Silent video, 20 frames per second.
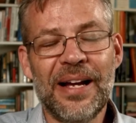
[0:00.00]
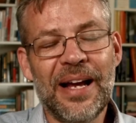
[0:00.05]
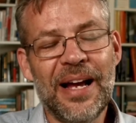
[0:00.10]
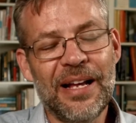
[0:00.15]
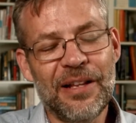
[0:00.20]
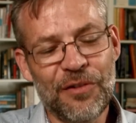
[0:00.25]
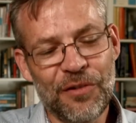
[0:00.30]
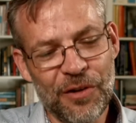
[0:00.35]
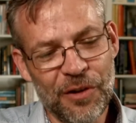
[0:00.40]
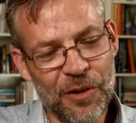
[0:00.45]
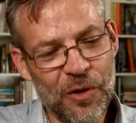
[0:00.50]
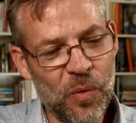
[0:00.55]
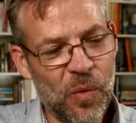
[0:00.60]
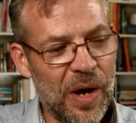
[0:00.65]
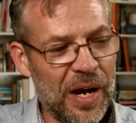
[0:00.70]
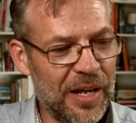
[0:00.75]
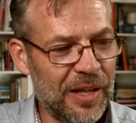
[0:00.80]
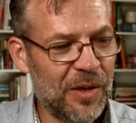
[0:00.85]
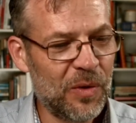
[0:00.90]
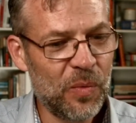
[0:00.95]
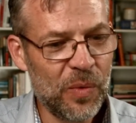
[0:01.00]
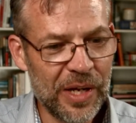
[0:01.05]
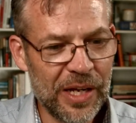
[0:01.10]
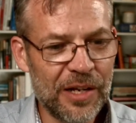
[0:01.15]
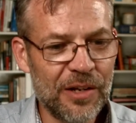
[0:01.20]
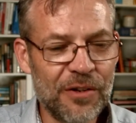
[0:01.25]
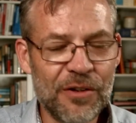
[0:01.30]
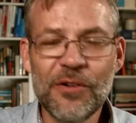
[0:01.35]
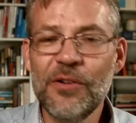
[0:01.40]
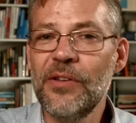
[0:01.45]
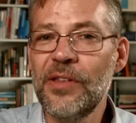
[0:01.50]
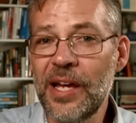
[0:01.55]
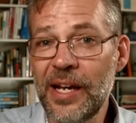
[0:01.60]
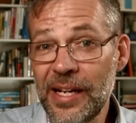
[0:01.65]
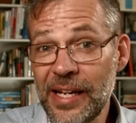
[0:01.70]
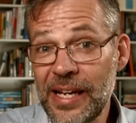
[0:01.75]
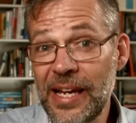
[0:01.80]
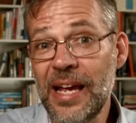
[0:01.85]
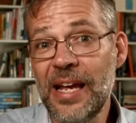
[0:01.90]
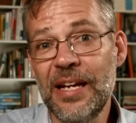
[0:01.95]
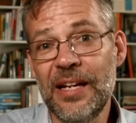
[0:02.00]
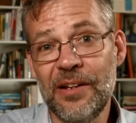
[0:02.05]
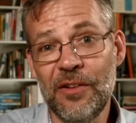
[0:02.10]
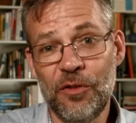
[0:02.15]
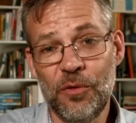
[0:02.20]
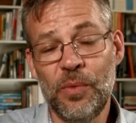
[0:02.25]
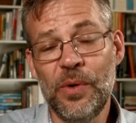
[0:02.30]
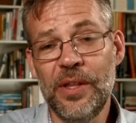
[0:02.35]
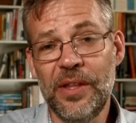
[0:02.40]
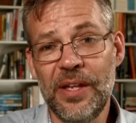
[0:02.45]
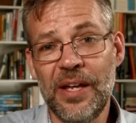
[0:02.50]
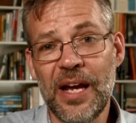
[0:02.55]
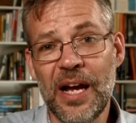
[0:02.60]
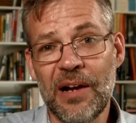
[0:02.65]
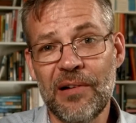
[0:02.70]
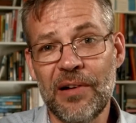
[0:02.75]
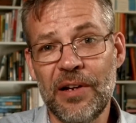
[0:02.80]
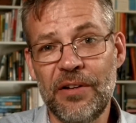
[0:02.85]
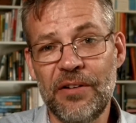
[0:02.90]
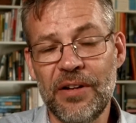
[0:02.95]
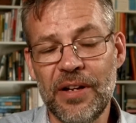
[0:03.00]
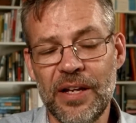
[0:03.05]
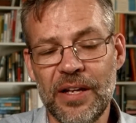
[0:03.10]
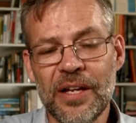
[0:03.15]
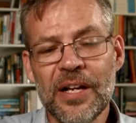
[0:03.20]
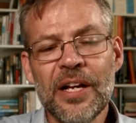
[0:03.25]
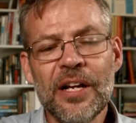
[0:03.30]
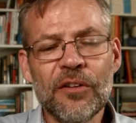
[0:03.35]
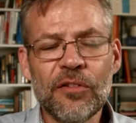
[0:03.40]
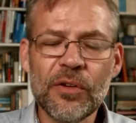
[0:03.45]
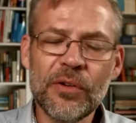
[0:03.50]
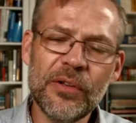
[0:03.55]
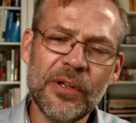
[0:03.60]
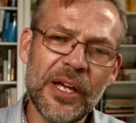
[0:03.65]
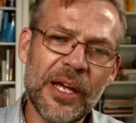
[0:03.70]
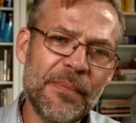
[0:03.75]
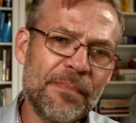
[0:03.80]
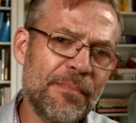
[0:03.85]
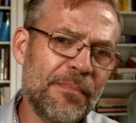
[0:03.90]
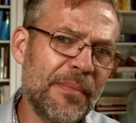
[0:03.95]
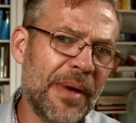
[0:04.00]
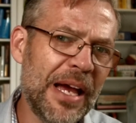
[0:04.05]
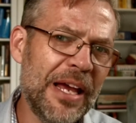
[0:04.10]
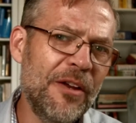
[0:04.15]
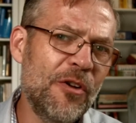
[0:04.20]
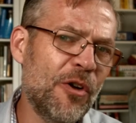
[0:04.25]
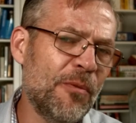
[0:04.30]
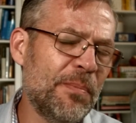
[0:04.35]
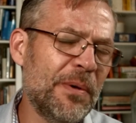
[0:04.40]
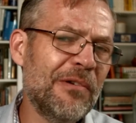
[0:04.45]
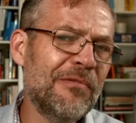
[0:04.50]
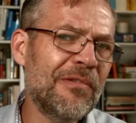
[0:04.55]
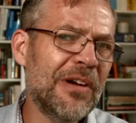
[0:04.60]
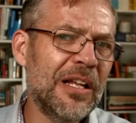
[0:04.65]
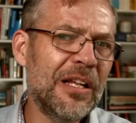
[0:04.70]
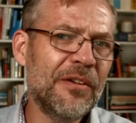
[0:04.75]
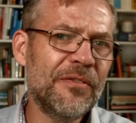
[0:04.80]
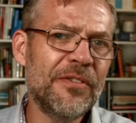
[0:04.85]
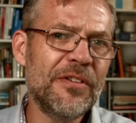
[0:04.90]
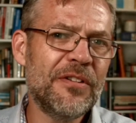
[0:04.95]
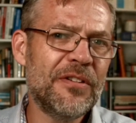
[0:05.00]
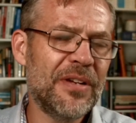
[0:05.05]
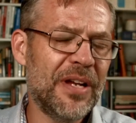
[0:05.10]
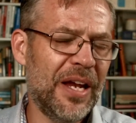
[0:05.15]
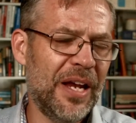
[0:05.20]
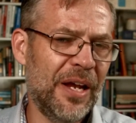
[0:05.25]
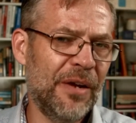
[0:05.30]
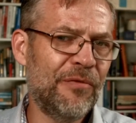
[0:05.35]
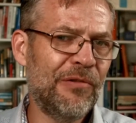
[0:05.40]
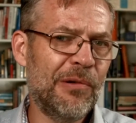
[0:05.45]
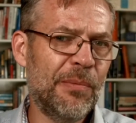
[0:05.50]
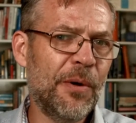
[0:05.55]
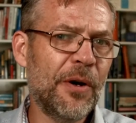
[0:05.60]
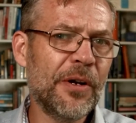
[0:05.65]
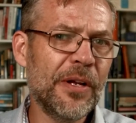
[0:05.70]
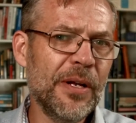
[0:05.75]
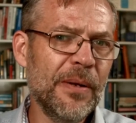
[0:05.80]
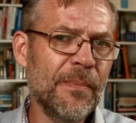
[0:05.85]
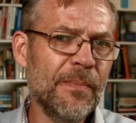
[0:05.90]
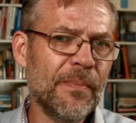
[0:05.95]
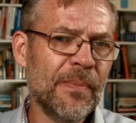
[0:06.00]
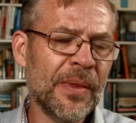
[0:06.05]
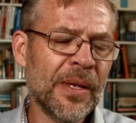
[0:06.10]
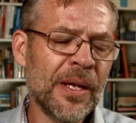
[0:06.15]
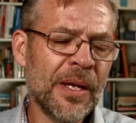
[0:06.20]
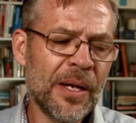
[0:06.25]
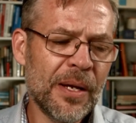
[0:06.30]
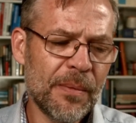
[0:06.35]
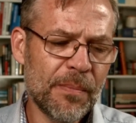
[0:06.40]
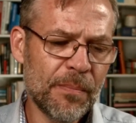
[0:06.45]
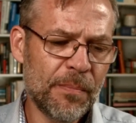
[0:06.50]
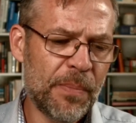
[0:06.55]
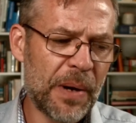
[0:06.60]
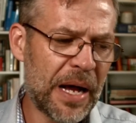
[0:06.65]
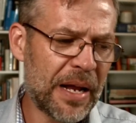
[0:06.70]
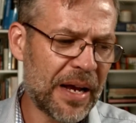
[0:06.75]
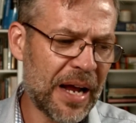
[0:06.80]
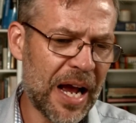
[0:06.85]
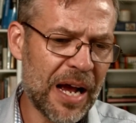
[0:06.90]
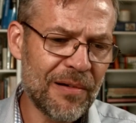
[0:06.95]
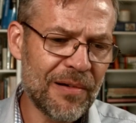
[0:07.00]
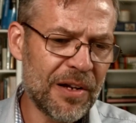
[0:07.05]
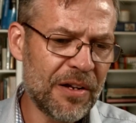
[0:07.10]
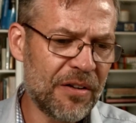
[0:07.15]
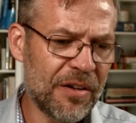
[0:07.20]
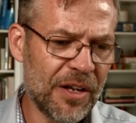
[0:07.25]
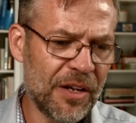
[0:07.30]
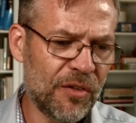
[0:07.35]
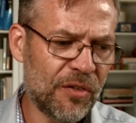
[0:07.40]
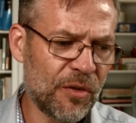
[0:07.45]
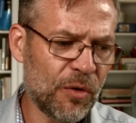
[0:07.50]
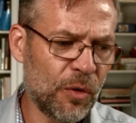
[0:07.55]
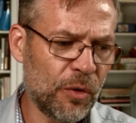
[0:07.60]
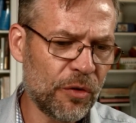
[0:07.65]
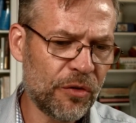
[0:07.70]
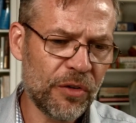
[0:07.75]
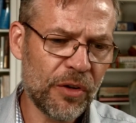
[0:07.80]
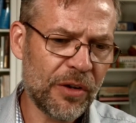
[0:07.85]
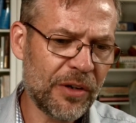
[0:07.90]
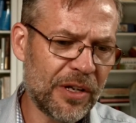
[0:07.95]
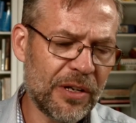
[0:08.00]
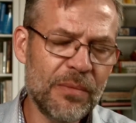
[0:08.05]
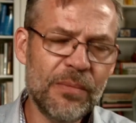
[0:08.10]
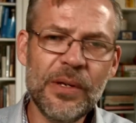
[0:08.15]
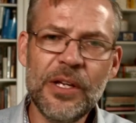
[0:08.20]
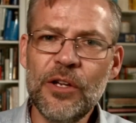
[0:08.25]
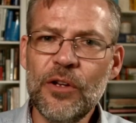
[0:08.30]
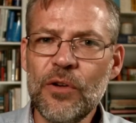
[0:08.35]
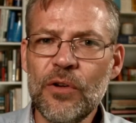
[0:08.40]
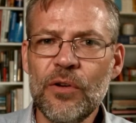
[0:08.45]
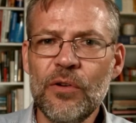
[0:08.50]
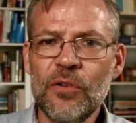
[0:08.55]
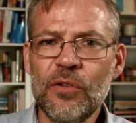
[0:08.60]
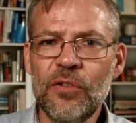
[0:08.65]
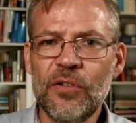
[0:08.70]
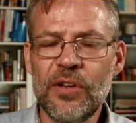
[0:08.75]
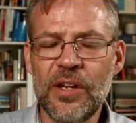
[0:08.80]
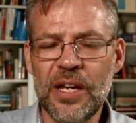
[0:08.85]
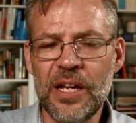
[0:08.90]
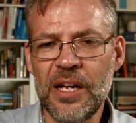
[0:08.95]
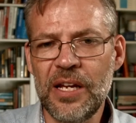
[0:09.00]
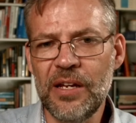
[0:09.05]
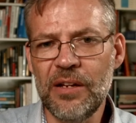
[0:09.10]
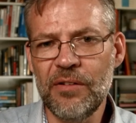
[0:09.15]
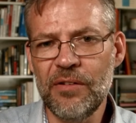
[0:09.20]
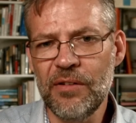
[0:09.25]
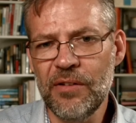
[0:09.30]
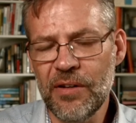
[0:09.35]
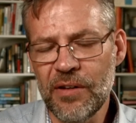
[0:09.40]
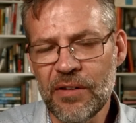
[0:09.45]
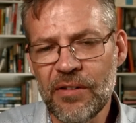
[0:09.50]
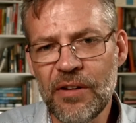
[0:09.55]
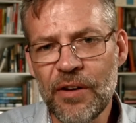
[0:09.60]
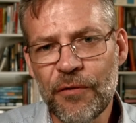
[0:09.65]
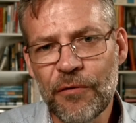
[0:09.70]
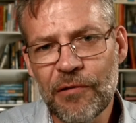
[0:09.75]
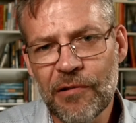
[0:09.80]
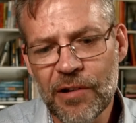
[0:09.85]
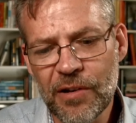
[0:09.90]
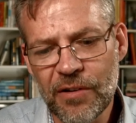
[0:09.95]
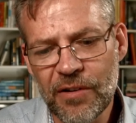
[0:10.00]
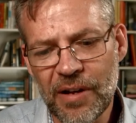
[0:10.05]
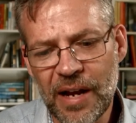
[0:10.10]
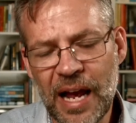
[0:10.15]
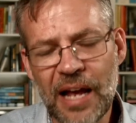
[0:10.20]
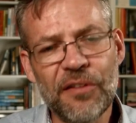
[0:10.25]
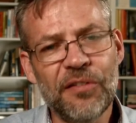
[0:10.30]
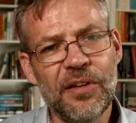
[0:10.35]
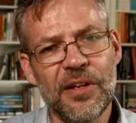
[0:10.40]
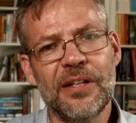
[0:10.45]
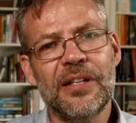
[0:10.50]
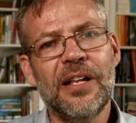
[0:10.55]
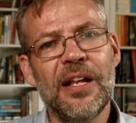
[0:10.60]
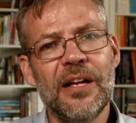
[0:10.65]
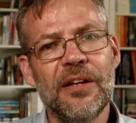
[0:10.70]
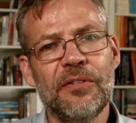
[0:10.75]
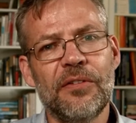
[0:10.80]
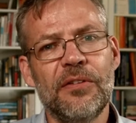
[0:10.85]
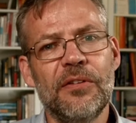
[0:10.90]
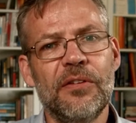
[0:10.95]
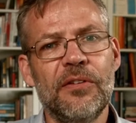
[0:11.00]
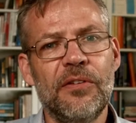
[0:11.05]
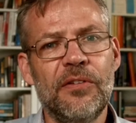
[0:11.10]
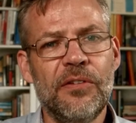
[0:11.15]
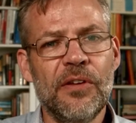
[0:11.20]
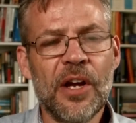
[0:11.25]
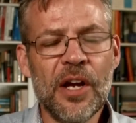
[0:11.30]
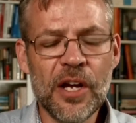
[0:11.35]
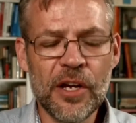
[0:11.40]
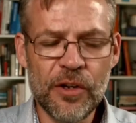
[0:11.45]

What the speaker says: And so the way that we can do that, again, is with the RRG. So it may not be relevant to everybody, but RRGs also can be used in different asset classes.